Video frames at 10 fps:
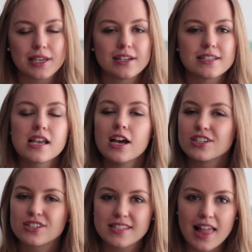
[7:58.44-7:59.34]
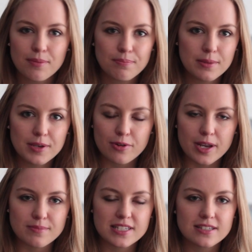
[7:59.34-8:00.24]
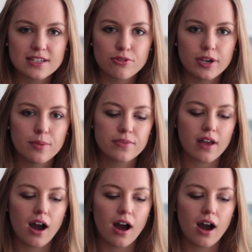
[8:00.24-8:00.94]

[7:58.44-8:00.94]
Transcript: it because just like BB creams, CC creams